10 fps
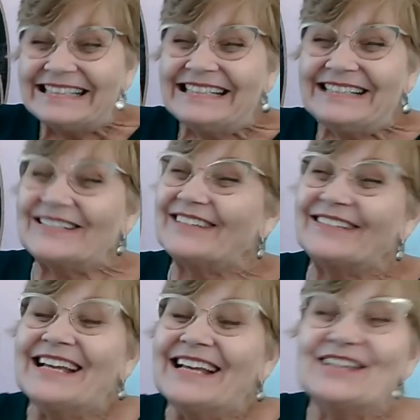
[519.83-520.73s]
Well,
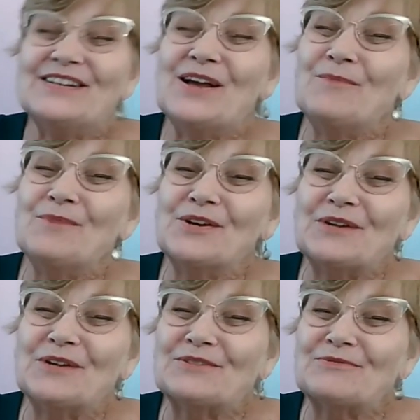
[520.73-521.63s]

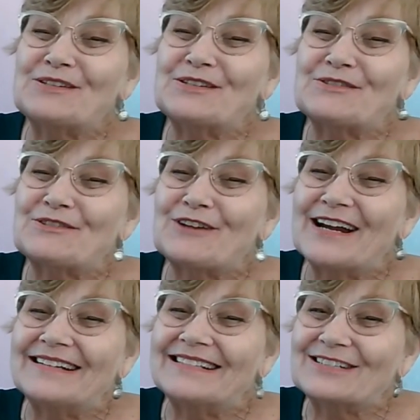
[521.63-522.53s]
Mercury's
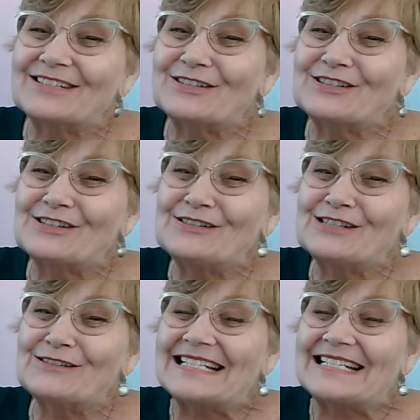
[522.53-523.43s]
retrograde until June
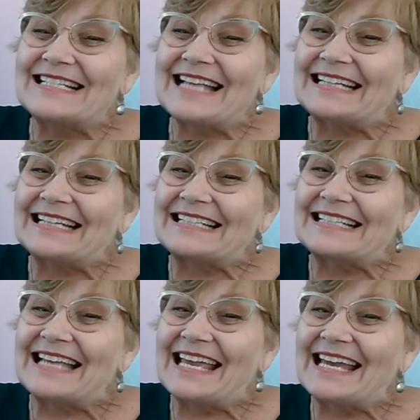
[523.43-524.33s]

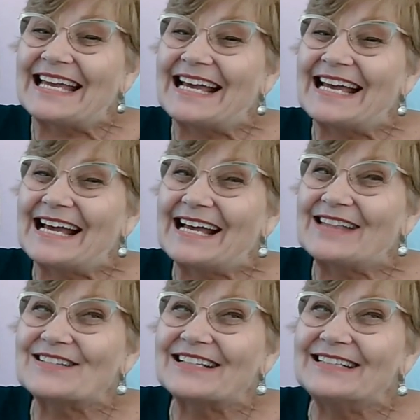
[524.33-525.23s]
22nd, and
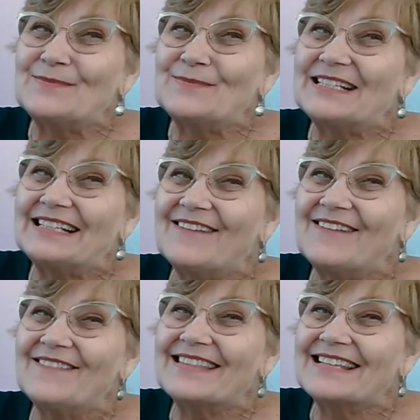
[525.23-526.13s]
there's a little bit
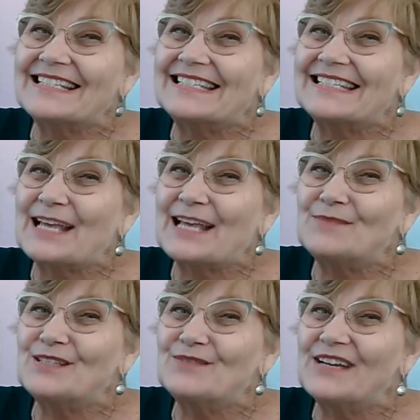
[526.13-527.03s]
of this
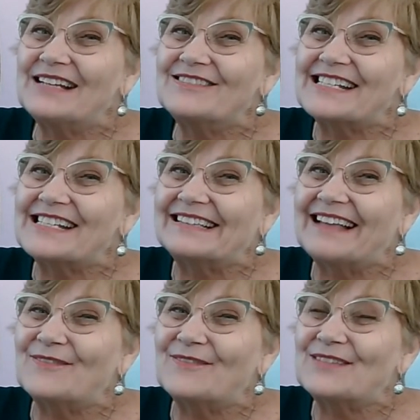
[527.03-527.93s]
deceptive energy
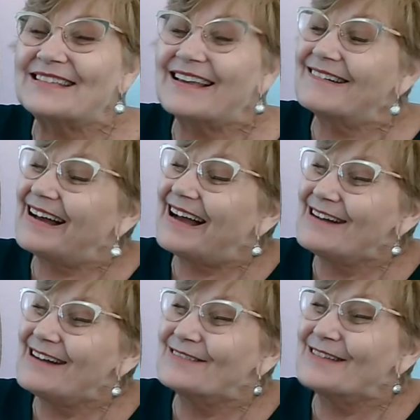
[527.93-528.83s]
left. So
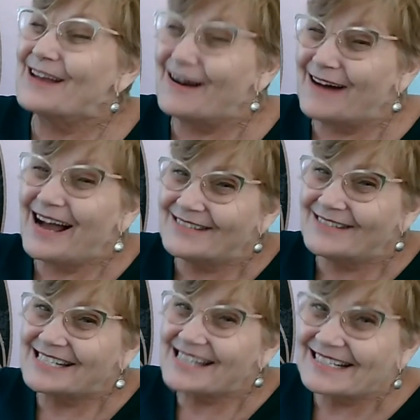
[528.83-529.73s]
I don't know. I
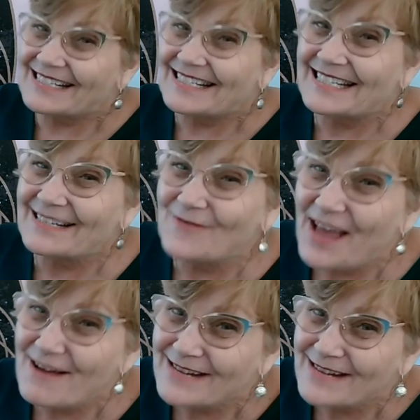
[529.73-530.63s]
would check to see if
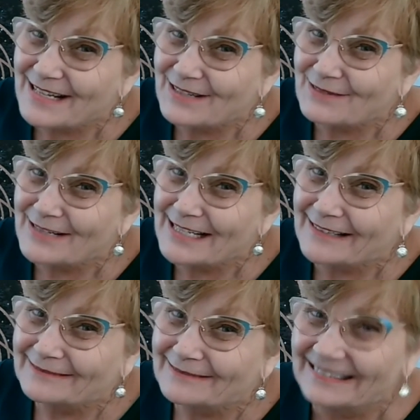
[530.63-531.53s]
that ring's
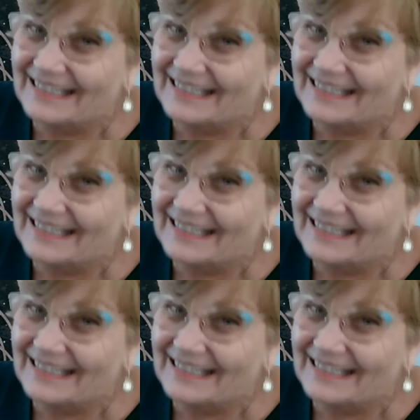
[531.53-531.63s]
real.